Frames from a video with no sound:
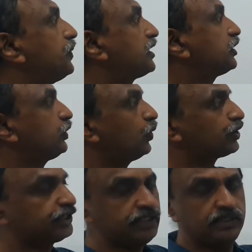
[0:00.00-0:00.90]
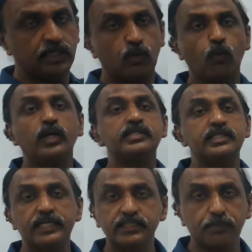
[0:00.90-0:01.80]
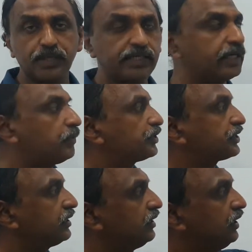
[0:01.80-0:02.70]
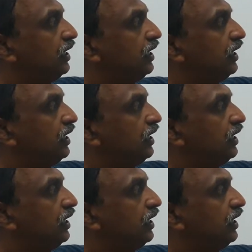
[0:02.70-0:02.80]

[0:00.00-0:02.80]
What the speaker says: passing the origin. What is their separate equation?